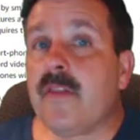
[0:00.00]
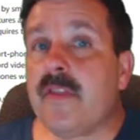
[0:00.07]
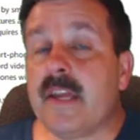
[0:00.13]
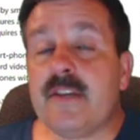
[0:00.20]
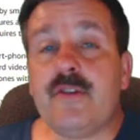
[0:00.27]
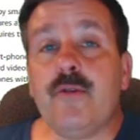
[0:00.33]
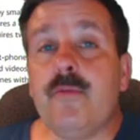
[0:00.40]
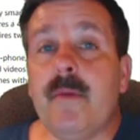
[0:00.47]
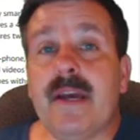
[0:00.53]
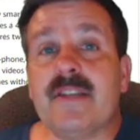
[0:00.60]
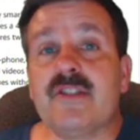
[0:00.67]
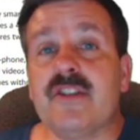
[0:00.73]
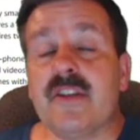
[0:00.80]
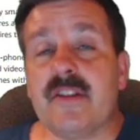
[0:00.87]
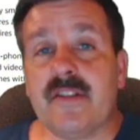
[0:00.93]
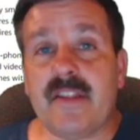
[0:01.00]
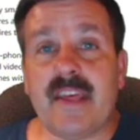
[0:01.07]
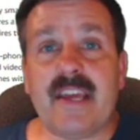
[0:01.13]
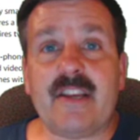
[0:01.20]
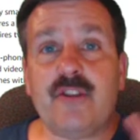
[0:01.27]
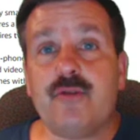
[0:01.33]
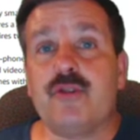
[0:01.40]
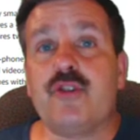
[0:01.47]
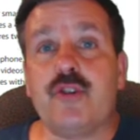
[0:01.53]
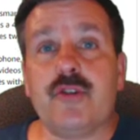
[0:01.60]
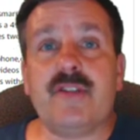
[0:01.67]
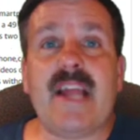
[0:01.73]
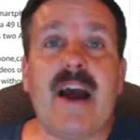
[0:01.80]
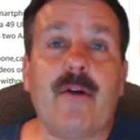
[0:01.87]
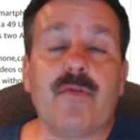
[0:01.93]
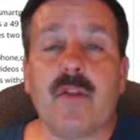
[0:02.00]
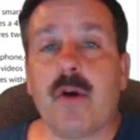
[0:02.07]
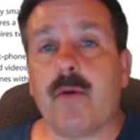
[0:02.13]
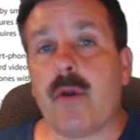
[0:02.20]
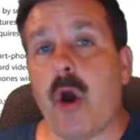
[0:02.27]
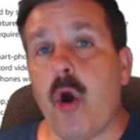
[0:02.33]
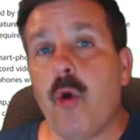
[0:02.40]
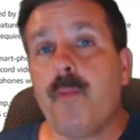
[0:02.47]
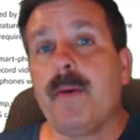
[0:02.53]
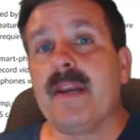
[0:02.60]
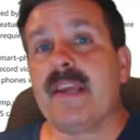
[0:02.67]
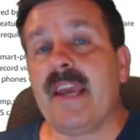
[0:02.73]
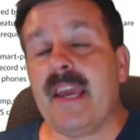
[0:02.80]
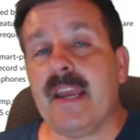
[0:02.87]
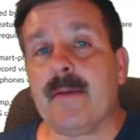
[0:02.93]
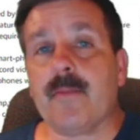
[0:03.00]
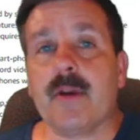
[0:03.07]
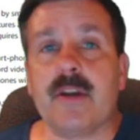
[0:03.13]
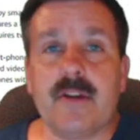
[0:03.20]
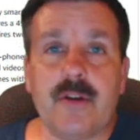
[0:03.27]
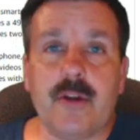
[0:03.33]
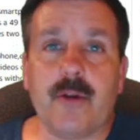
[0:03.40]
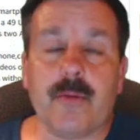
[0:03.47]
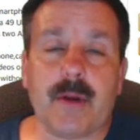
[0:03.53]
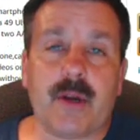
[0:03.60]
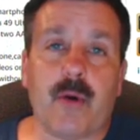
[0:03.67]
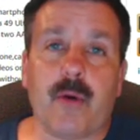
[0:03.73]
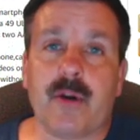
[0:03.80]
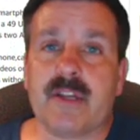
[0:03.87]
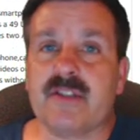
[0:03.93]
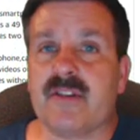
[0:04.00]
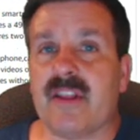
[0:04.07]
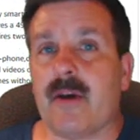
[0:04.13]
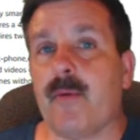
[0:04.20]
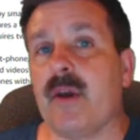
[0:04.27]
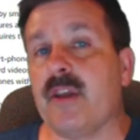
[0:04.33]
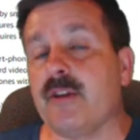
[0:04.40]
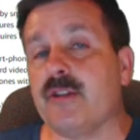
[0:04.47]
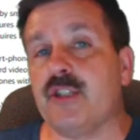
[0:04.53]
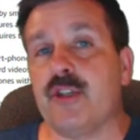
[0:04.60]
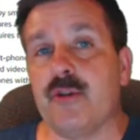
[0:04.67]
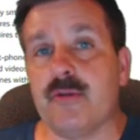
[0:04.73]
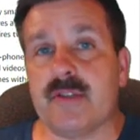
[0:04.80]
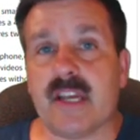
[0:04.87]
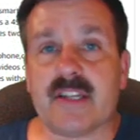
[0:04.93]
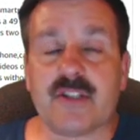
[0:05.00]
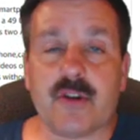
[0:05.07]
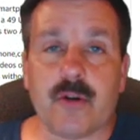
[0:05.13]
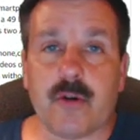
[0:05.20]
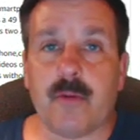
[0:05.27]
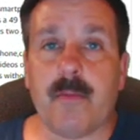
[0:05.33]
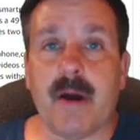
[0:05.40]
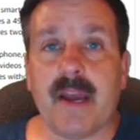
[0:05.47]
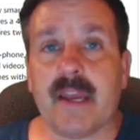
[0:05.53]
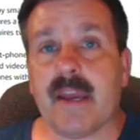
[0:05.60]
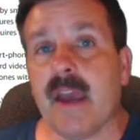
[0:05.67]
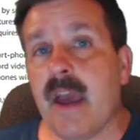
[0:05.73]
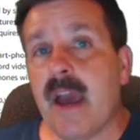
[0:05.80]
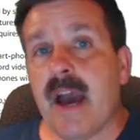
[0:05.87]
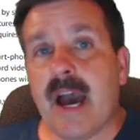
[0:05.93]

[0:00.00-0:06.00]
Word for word: They do mention that you should download Open Camera to do your recording so that way you can choose external external mic.